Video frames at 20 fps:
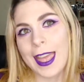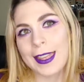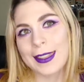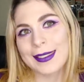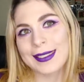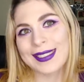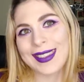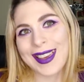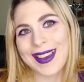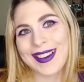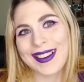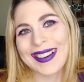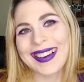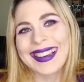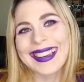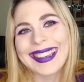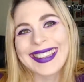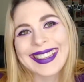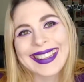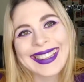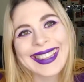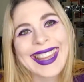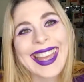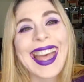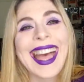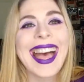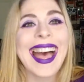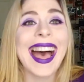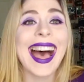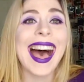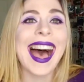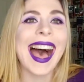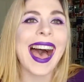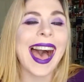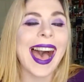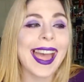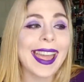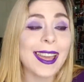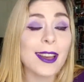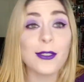So
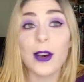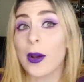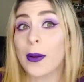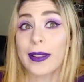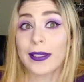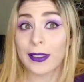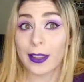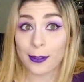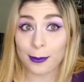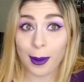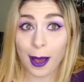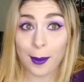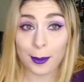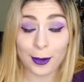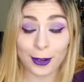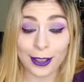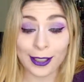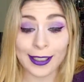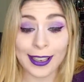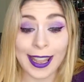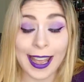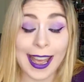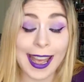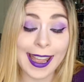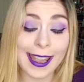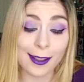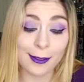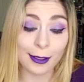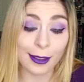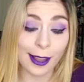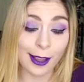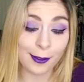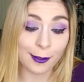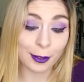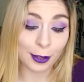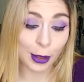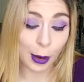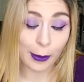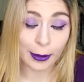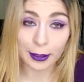I have always loved popcorn. I have
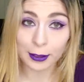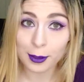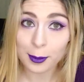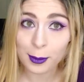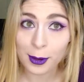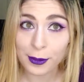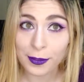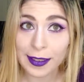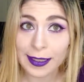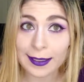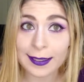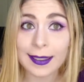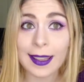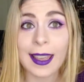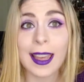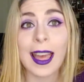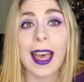loved going to the movies